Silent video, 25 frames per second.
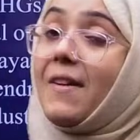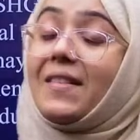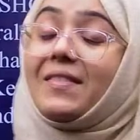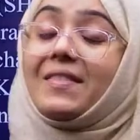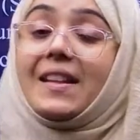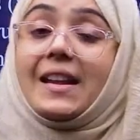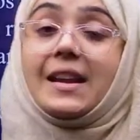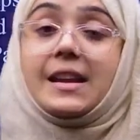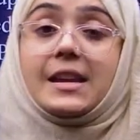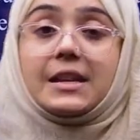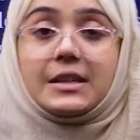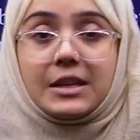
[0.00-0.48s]

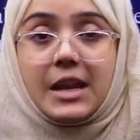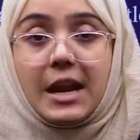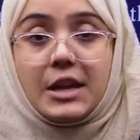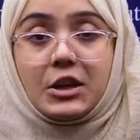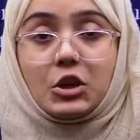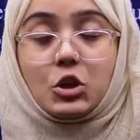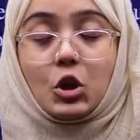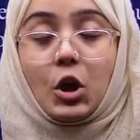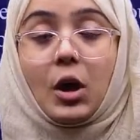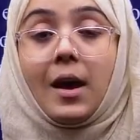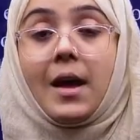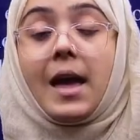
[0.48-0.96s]

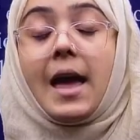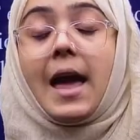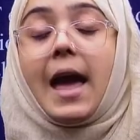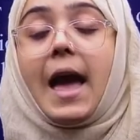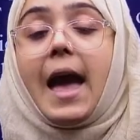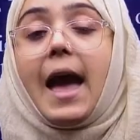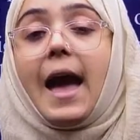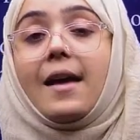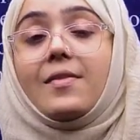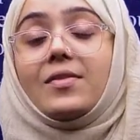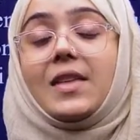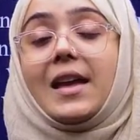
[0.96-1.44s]
facilitator
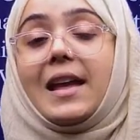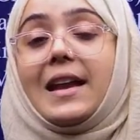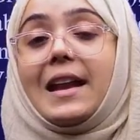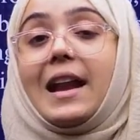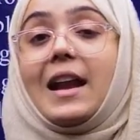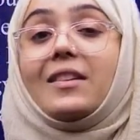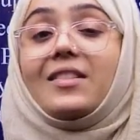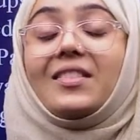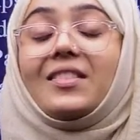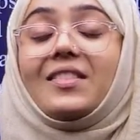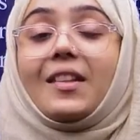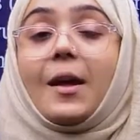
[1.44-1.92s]
and there
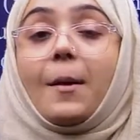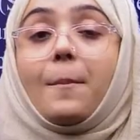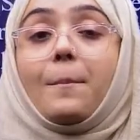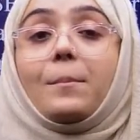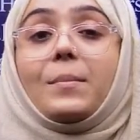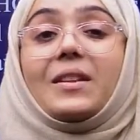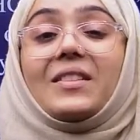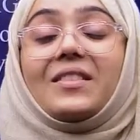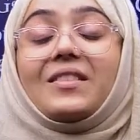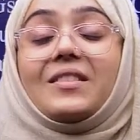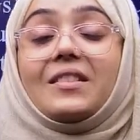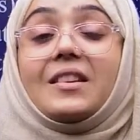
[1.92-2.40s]
are some
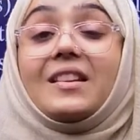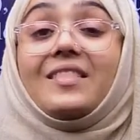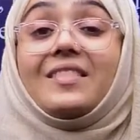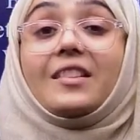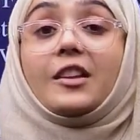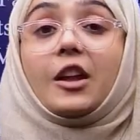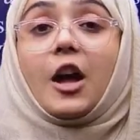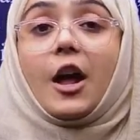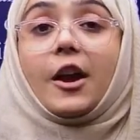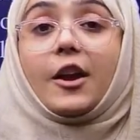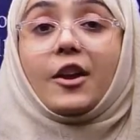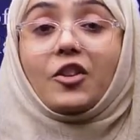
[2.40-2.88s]
business
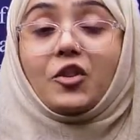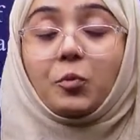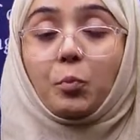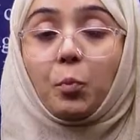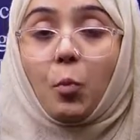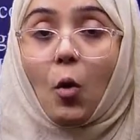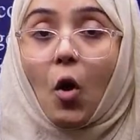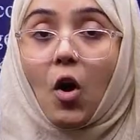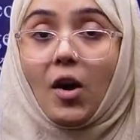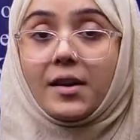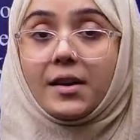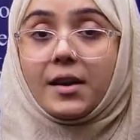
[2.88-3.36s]

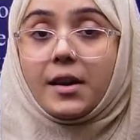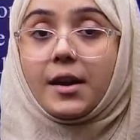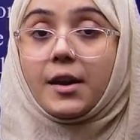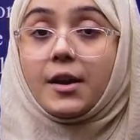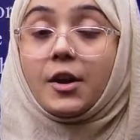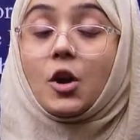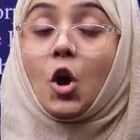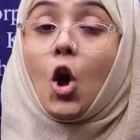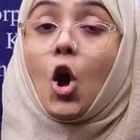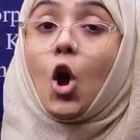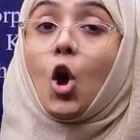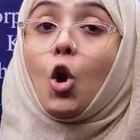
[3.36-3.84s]

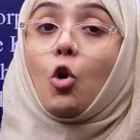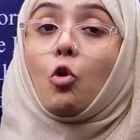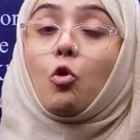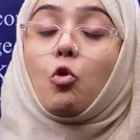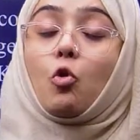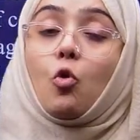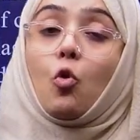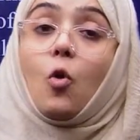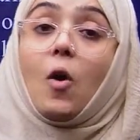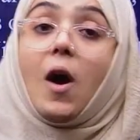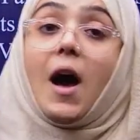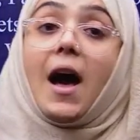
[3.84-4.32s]
correspondent
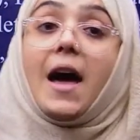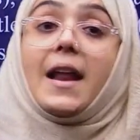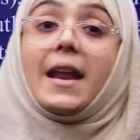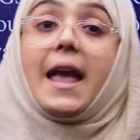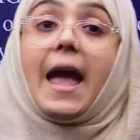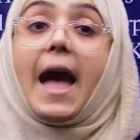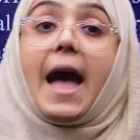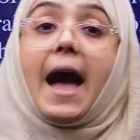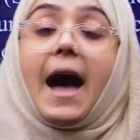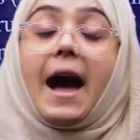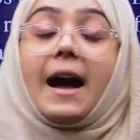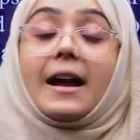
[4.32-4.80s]
who are
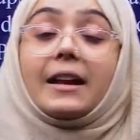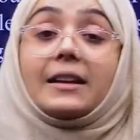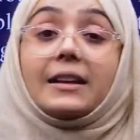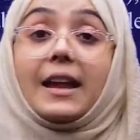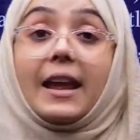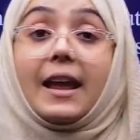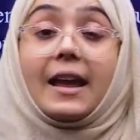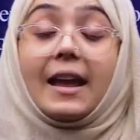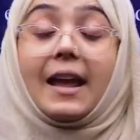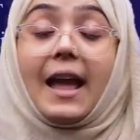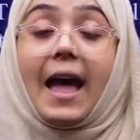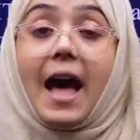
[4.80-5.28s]

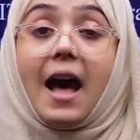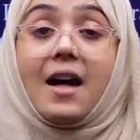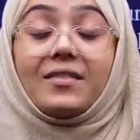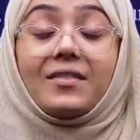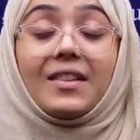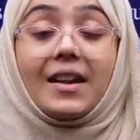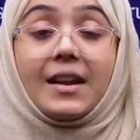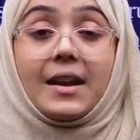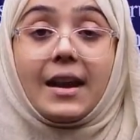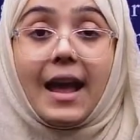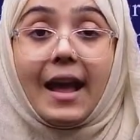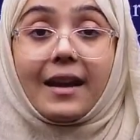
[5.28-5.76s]
acting as
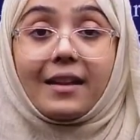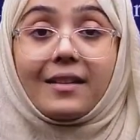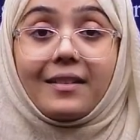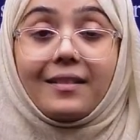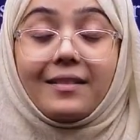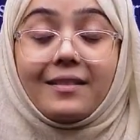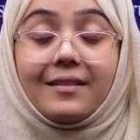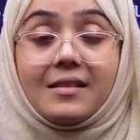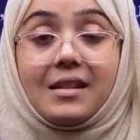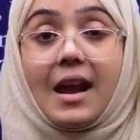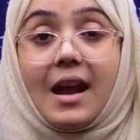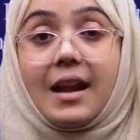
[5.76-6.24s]
an
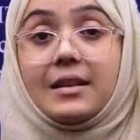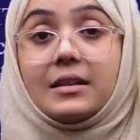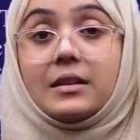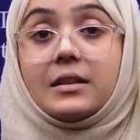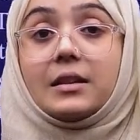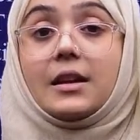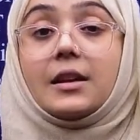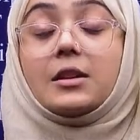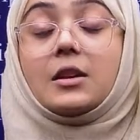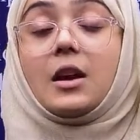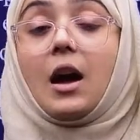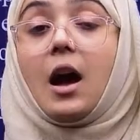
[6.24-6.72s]

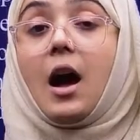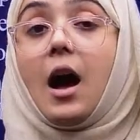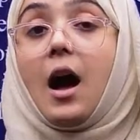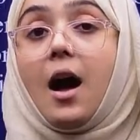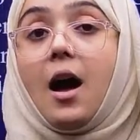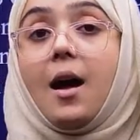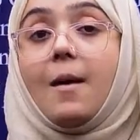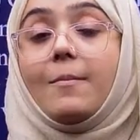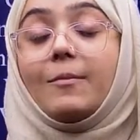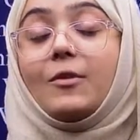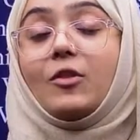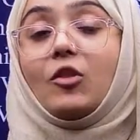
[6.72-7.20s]
extended
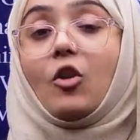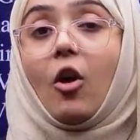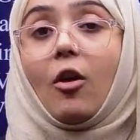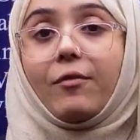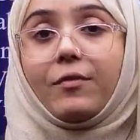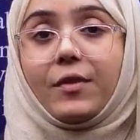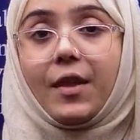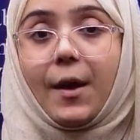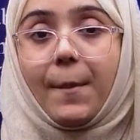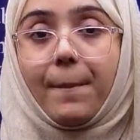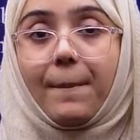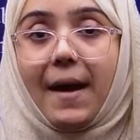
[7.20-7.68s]
arms of
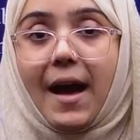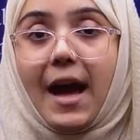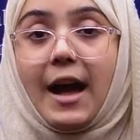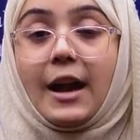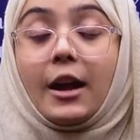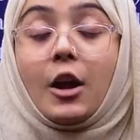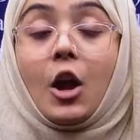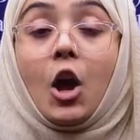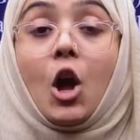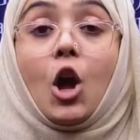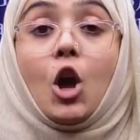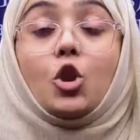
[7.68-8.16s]
the
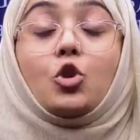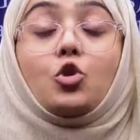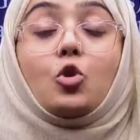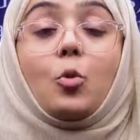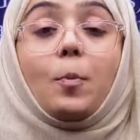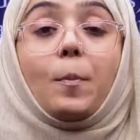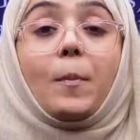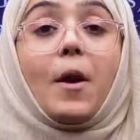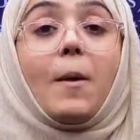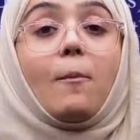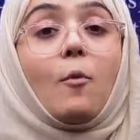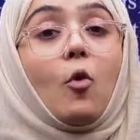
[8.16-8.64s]
bank to
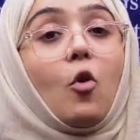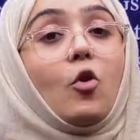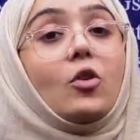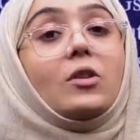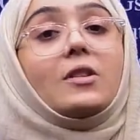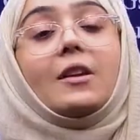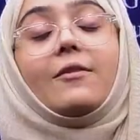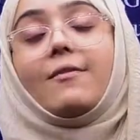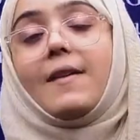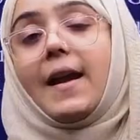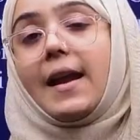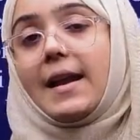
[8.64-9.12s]
promote
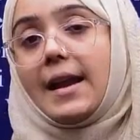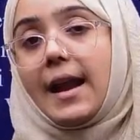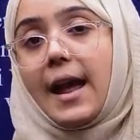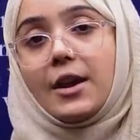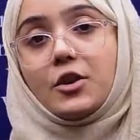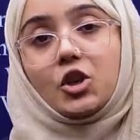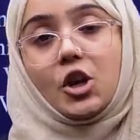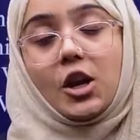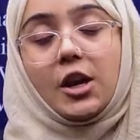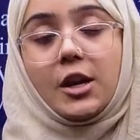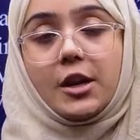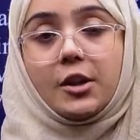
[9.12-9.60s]
the
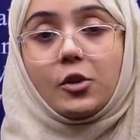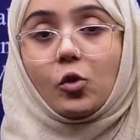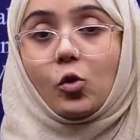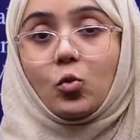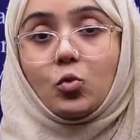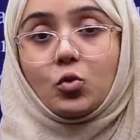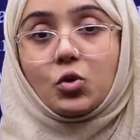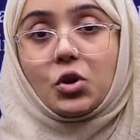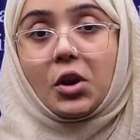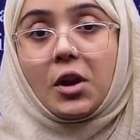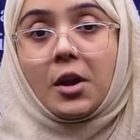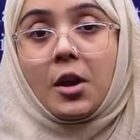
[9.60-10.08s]
financial
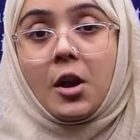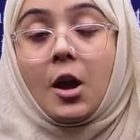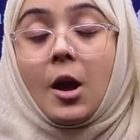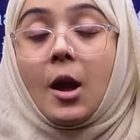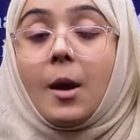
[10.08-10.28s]
inclusion.